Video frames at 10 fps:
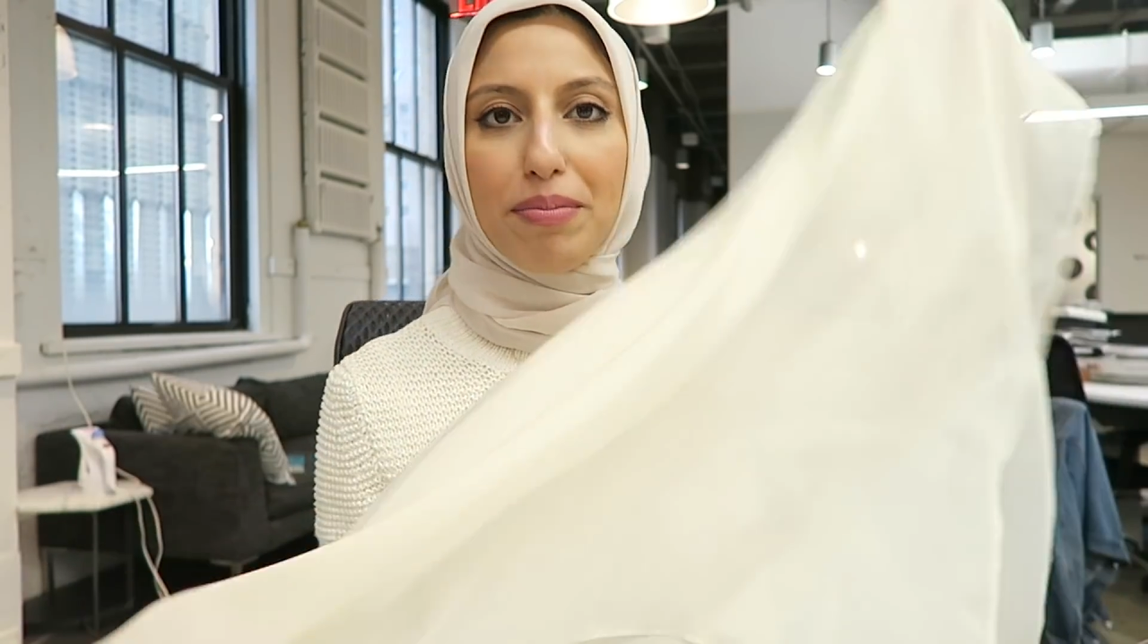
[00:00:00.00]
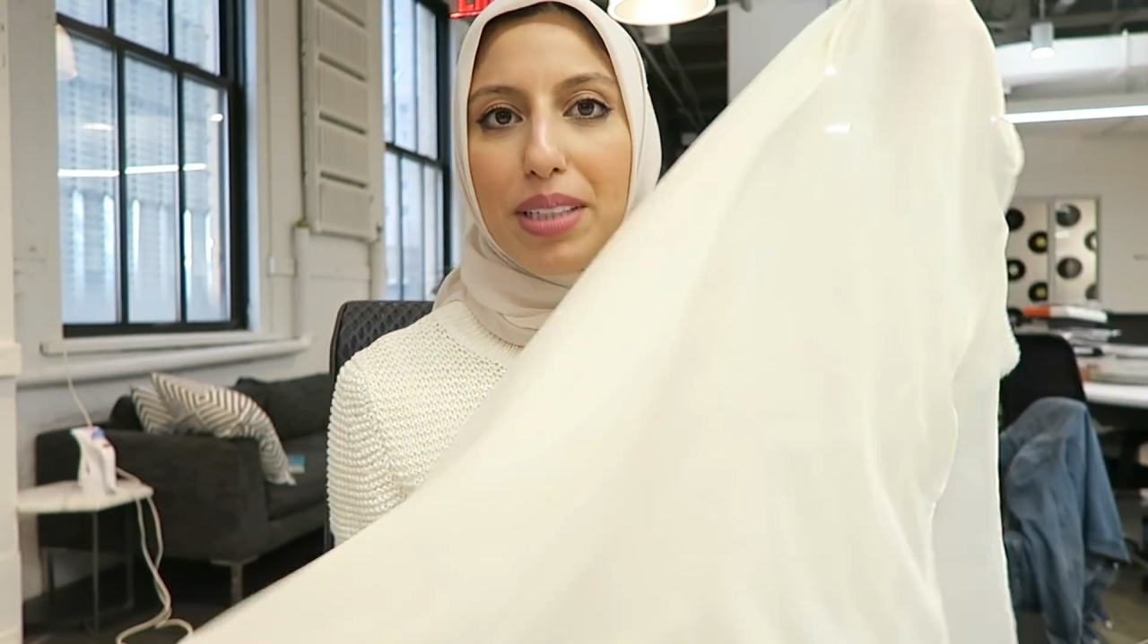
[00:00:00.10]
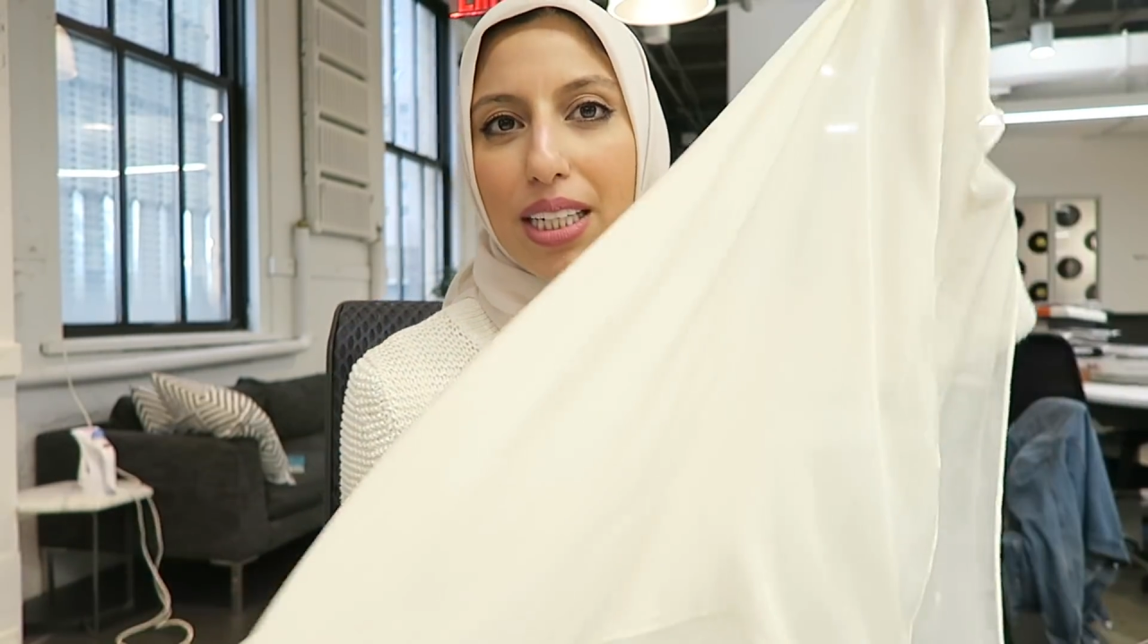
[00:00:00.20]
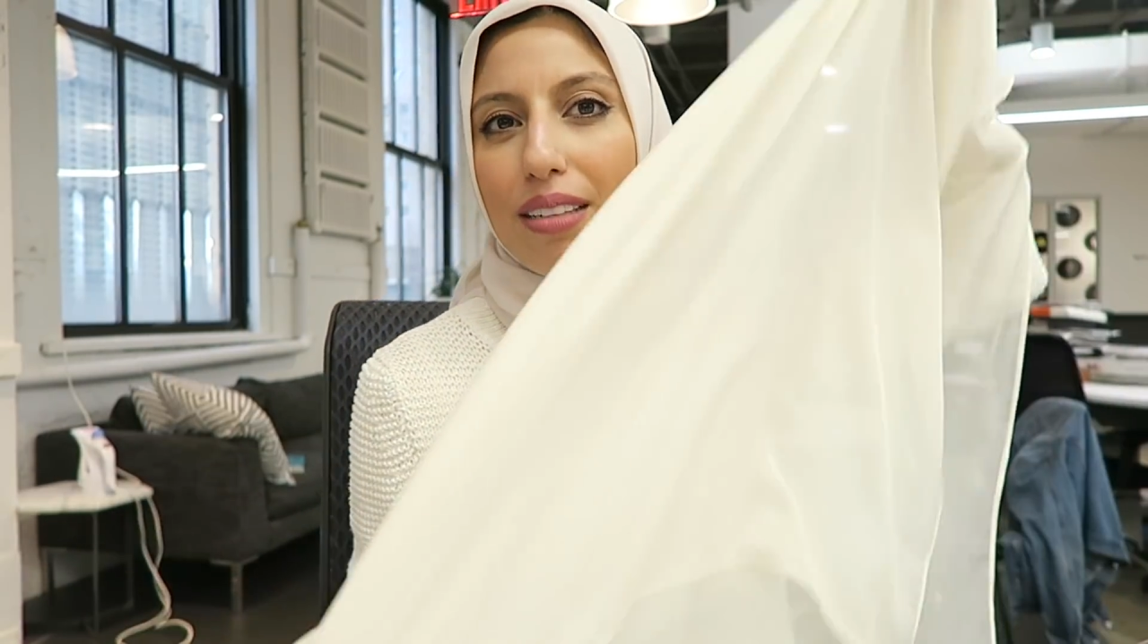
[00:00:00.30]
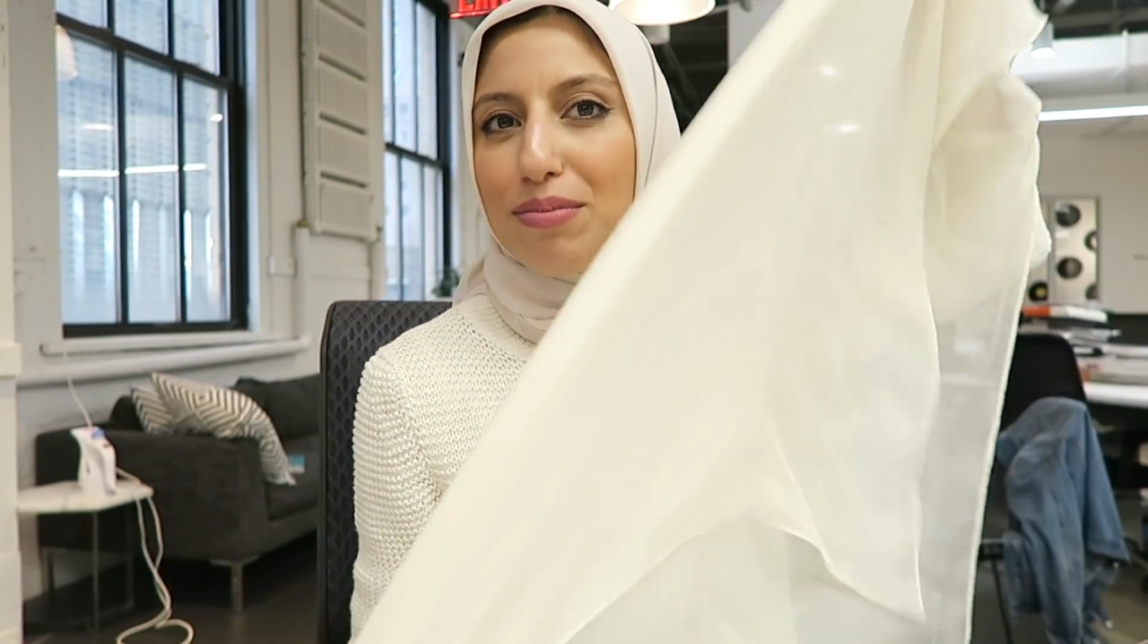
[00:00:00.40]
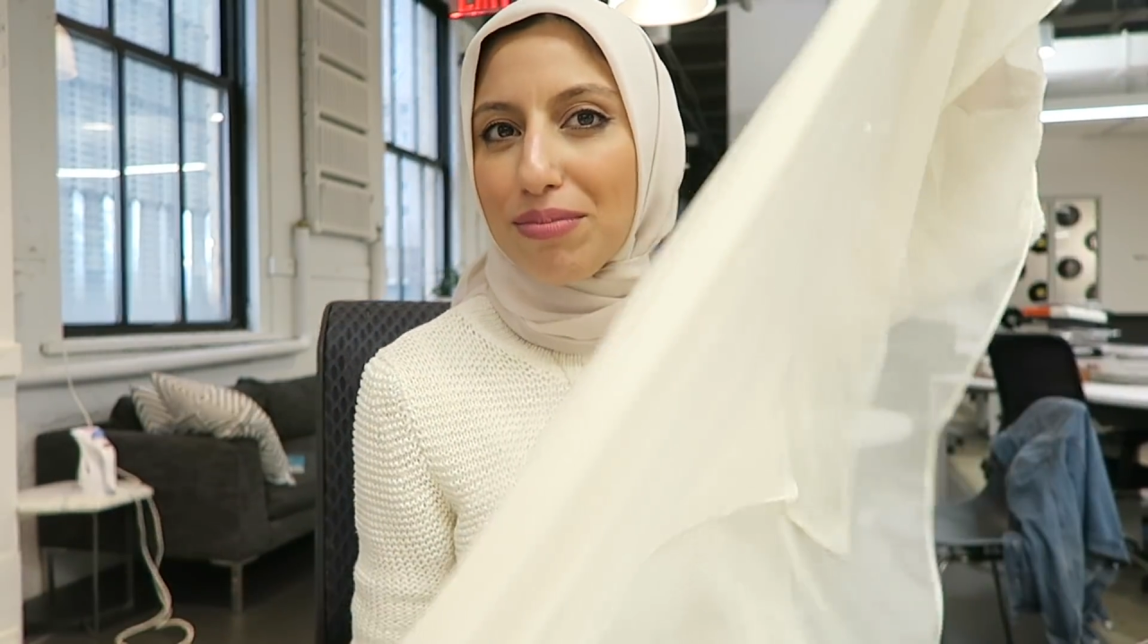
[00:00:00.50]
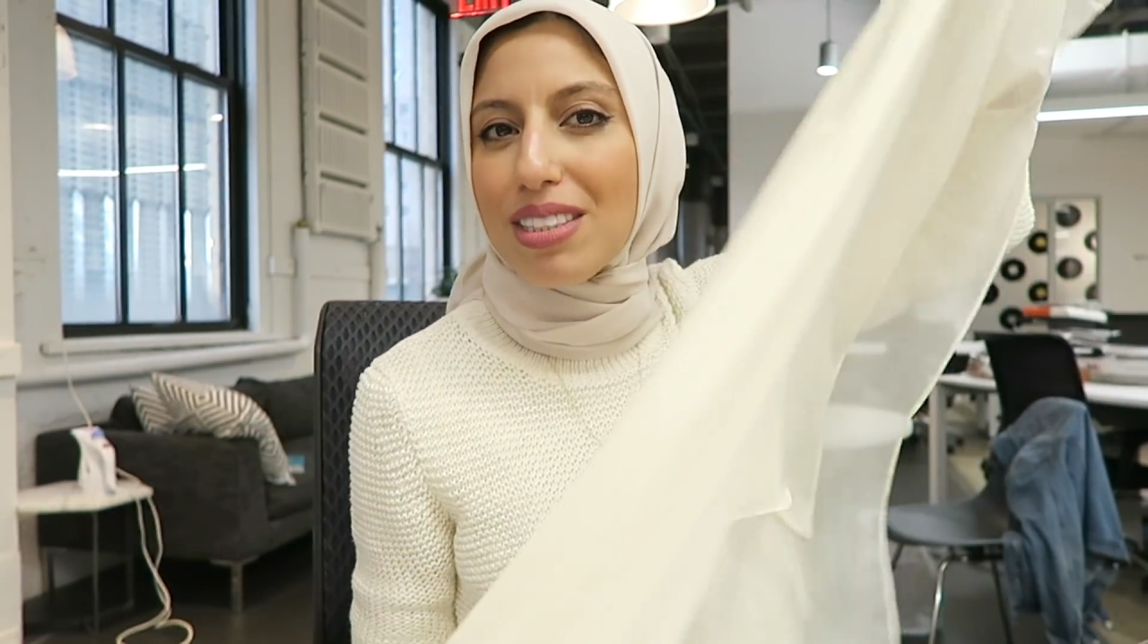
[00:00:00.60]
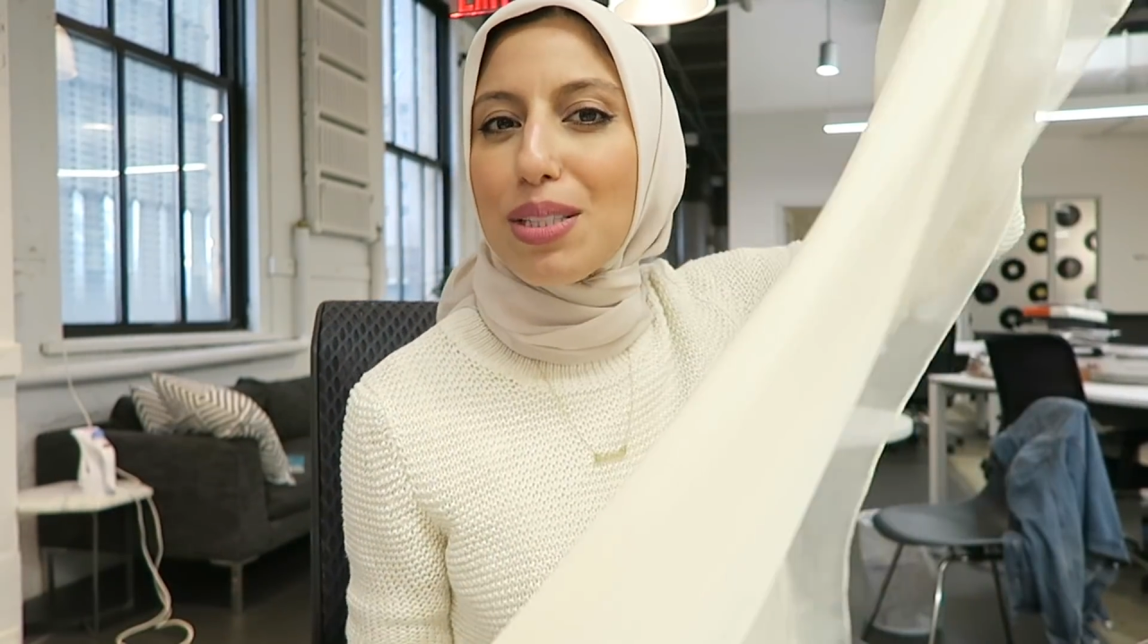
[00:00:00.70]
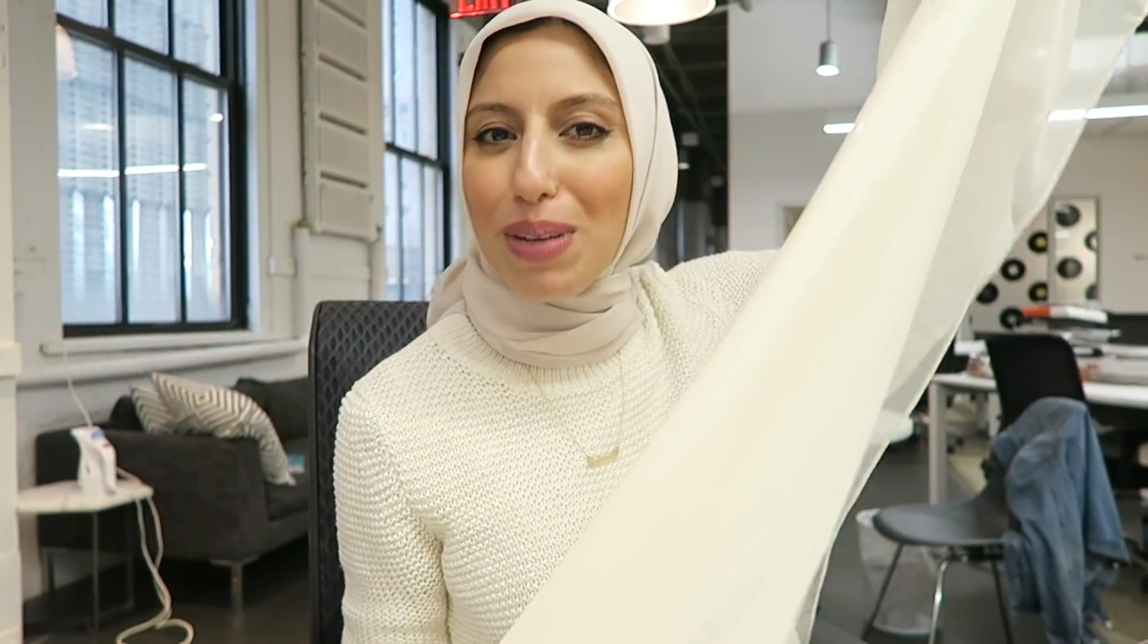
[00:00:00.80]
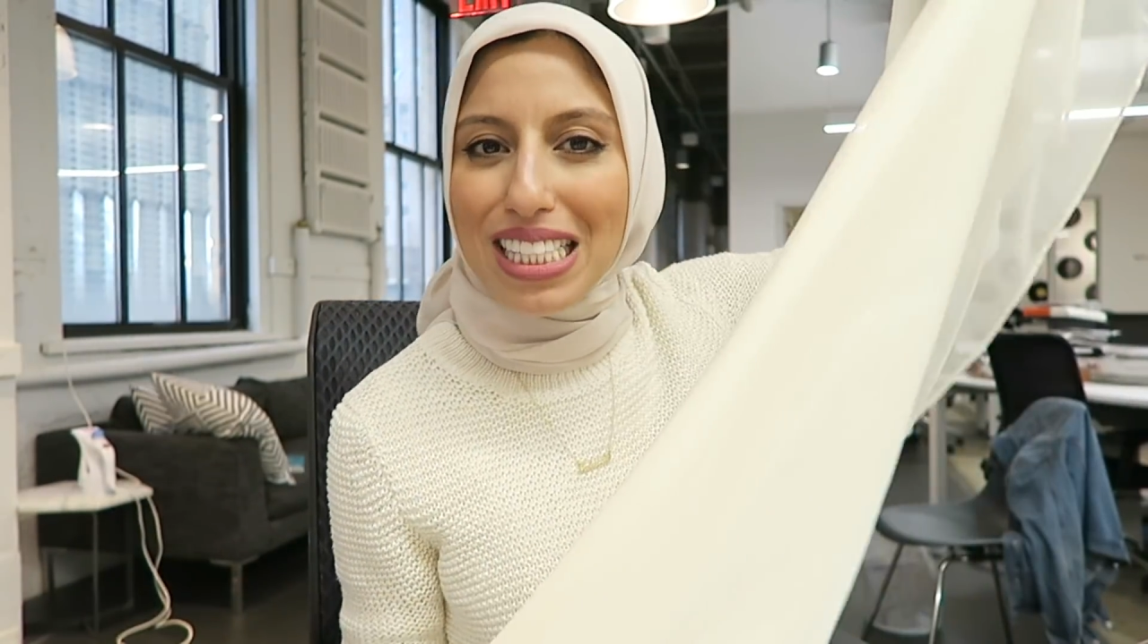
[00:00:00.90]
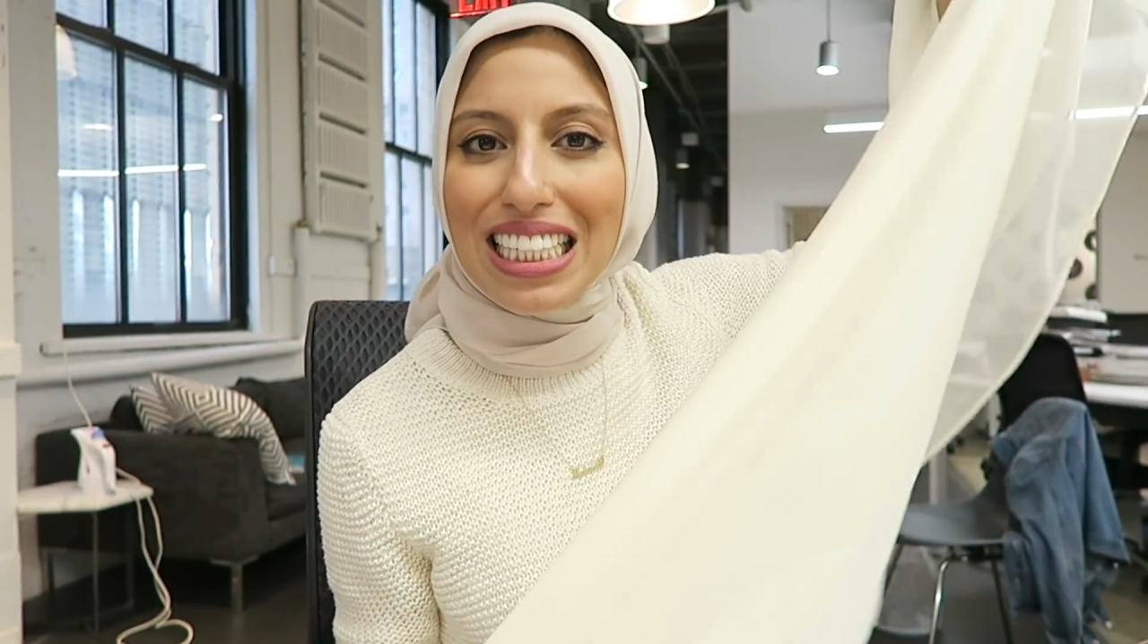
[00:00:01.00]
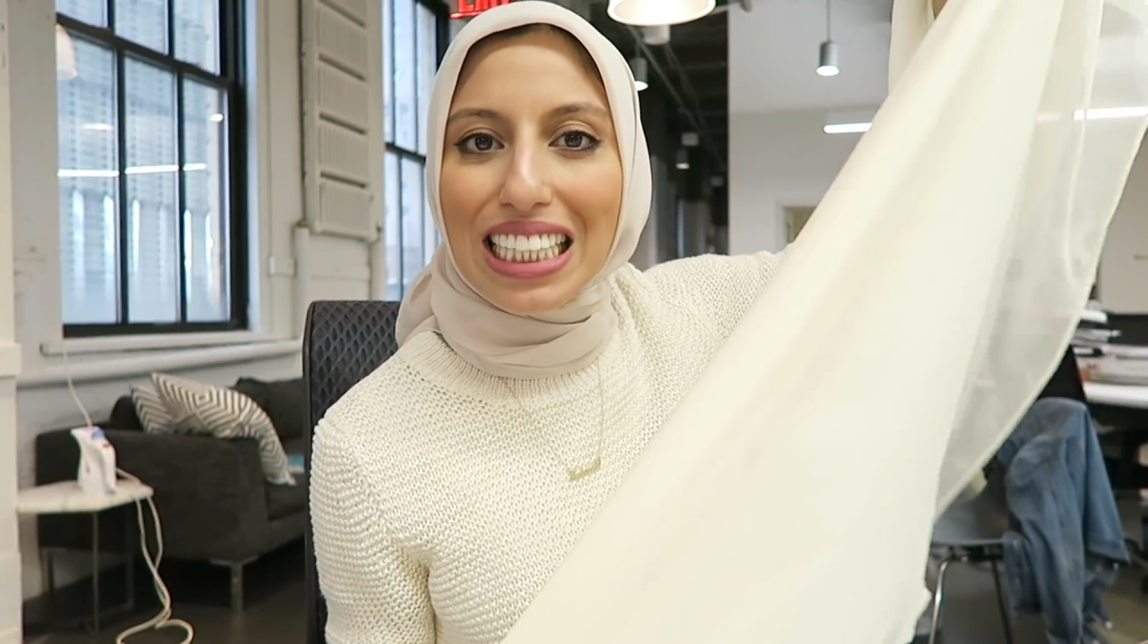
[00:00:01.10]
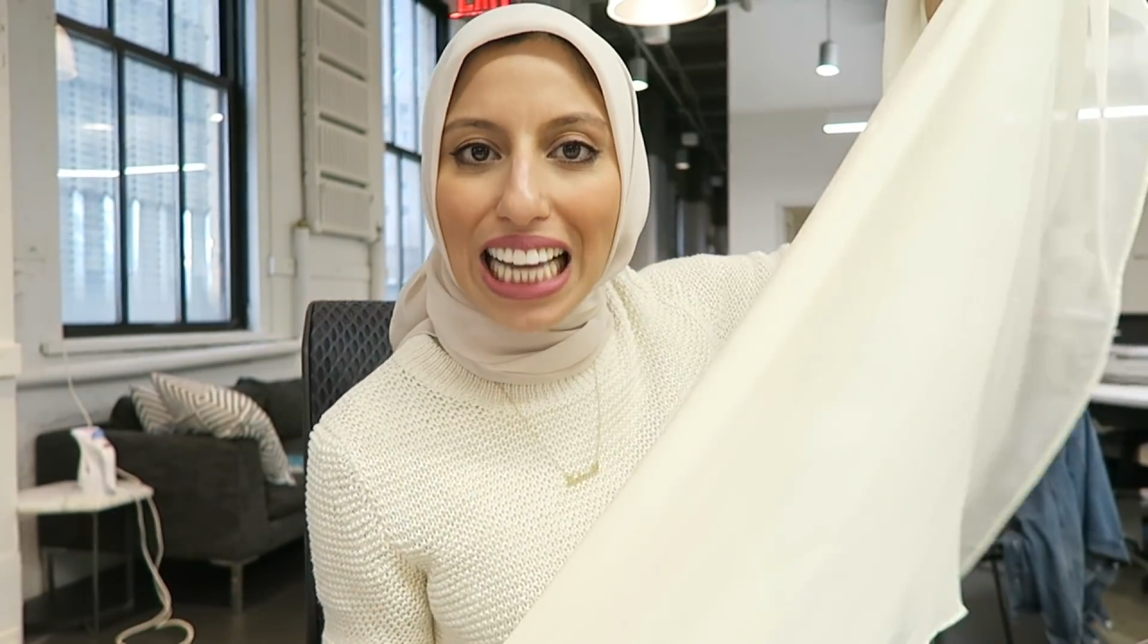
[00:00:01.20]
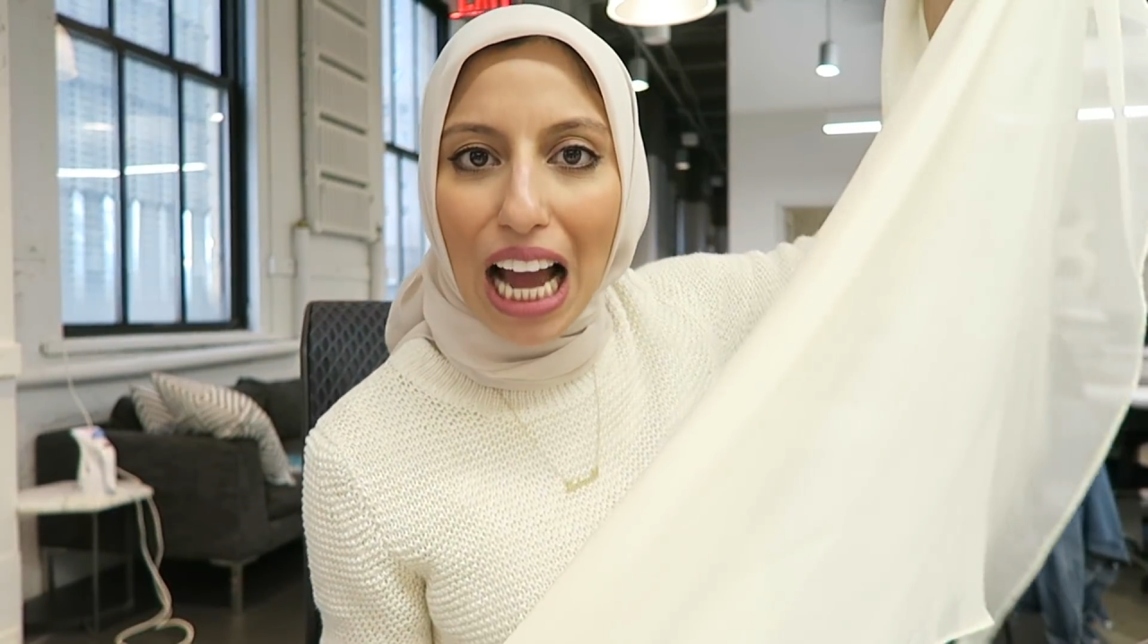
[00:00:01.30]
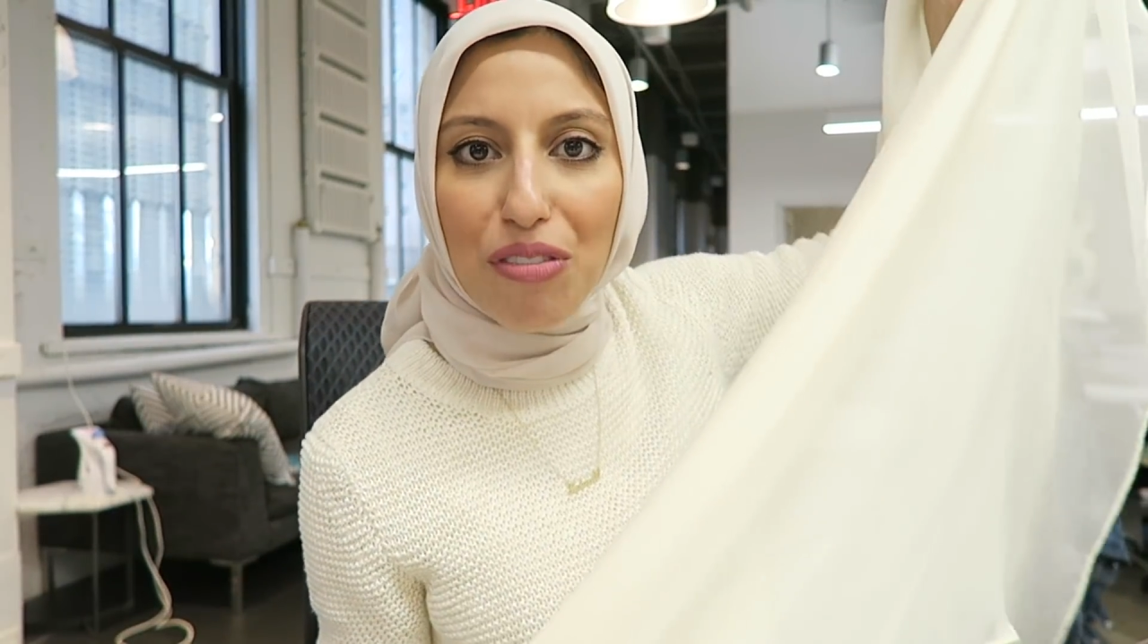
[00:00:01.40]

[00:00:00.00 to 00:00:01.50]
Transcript: but it's basically